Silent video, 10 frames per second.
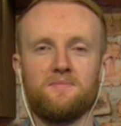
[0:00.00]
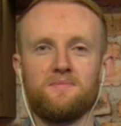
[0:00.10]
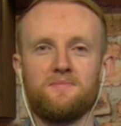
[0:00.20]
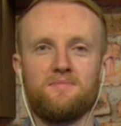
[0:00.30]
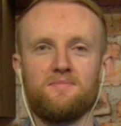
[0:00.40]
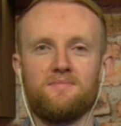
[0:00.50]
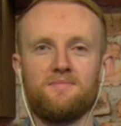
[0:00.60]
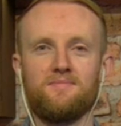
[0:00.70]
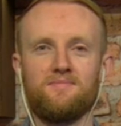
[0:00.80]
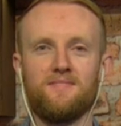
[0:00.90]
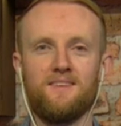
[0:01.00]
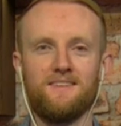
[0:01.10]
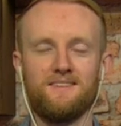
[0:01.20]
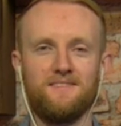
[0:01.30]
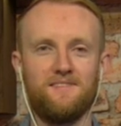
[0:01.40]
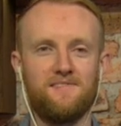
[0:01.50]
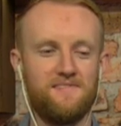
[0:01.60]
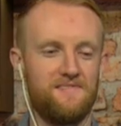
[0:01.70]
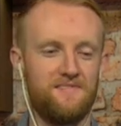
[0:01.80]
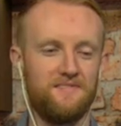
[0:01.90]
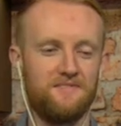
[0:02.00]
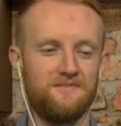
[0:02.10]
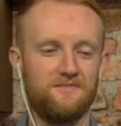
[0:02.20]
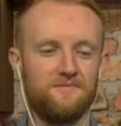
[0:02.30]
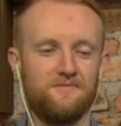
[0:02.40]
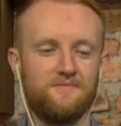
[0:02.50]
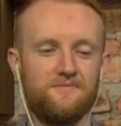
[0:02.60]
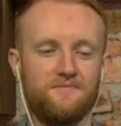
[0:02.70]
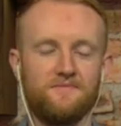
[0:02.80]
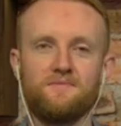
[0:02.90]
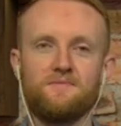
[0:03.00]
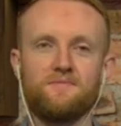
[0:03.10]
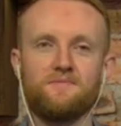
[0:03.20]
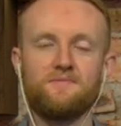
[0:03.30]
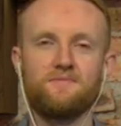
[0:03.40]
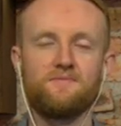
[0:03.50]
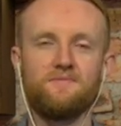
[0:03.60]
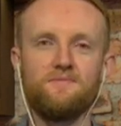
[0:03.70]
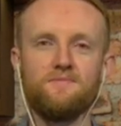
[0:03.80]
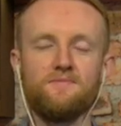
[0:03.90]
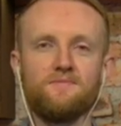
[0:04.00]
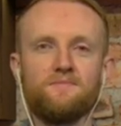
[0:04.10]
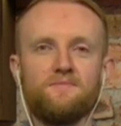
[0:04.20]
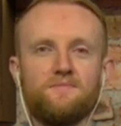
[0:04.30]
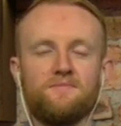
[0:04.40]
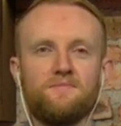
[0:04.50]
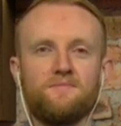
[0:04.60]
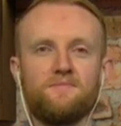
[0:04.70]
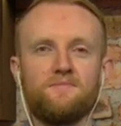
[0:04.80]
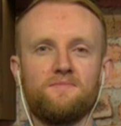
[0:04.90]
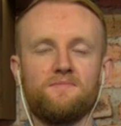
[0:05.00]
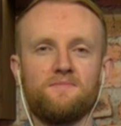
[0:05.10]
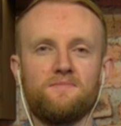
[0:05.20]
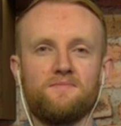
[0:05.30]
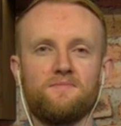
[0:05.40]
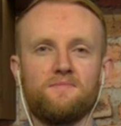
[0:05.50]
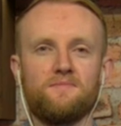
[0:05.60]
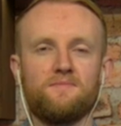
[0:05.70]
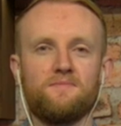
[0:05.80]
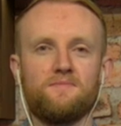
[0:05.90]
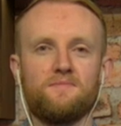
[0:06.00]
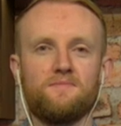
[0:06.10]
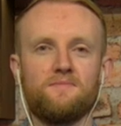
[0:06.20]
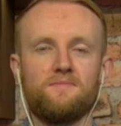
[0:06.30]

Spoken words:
(silent)